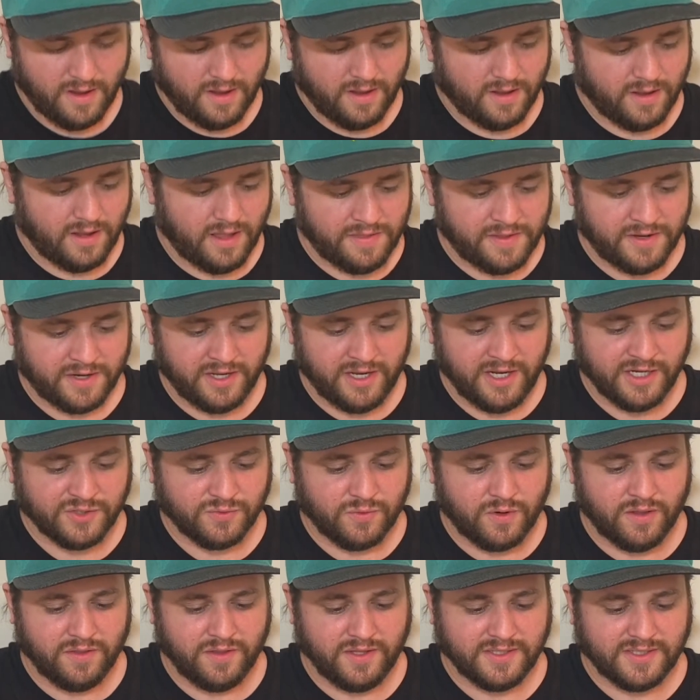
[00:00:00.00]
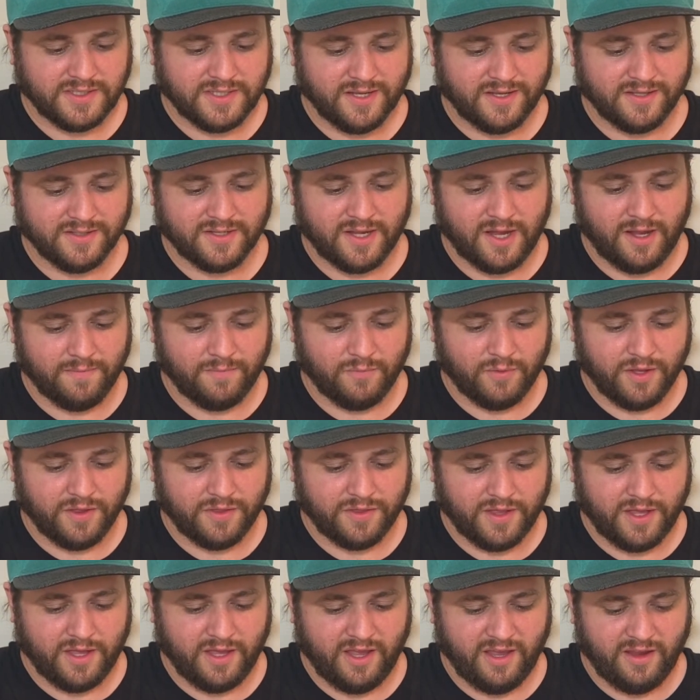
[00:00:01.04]
and then each one of these does come with
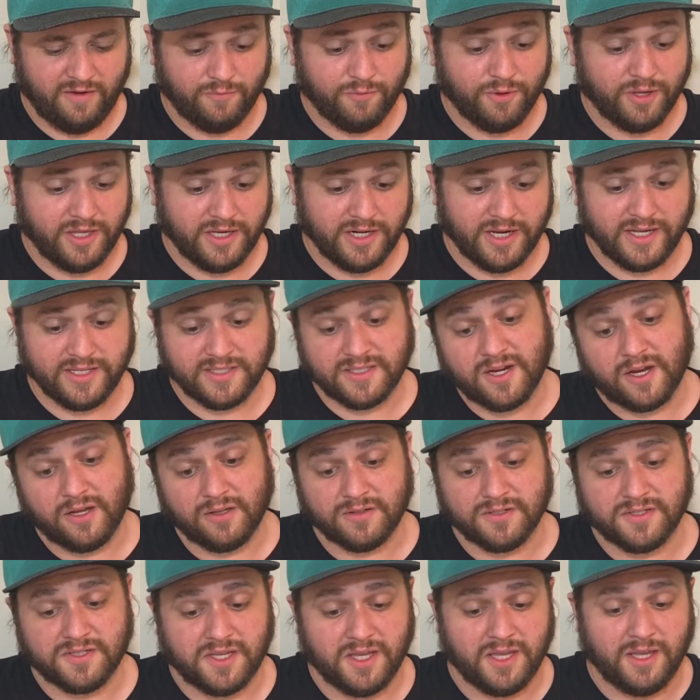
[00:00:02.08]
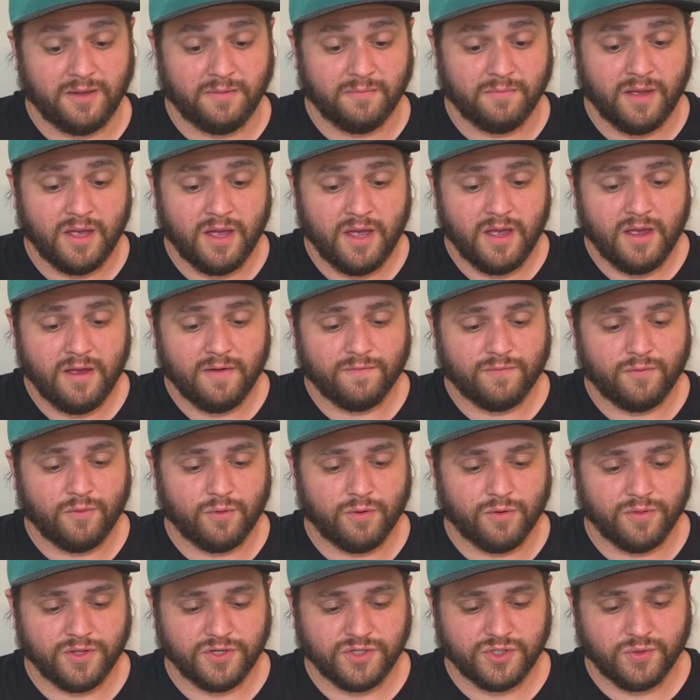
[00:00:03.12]
a really nice color scheme for
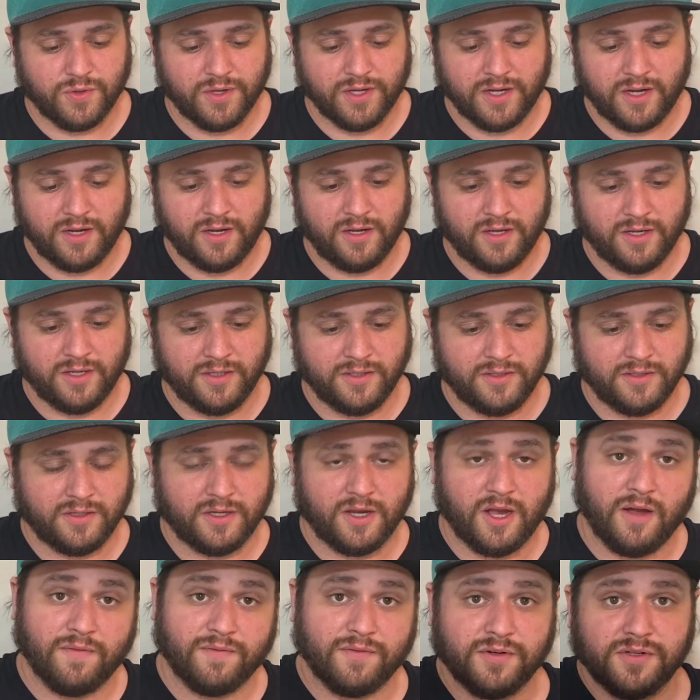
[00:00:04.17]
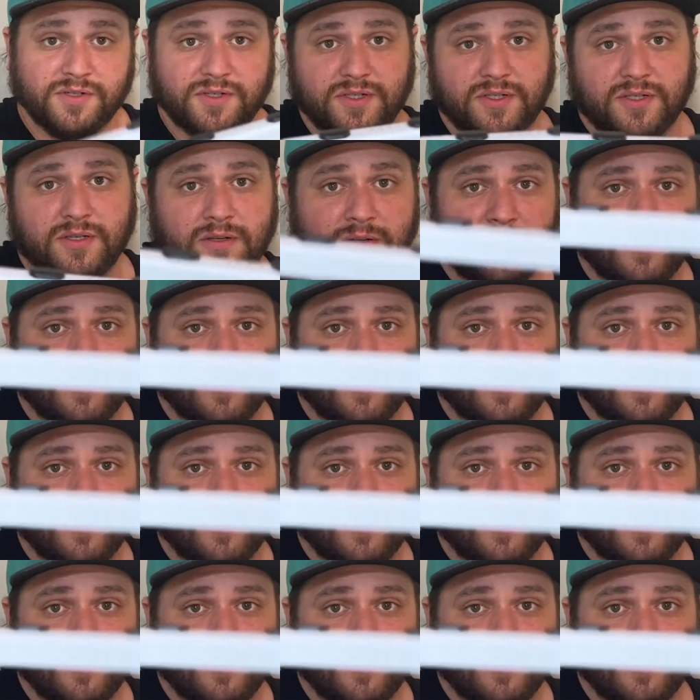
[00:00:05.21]
the Joy-Con covers.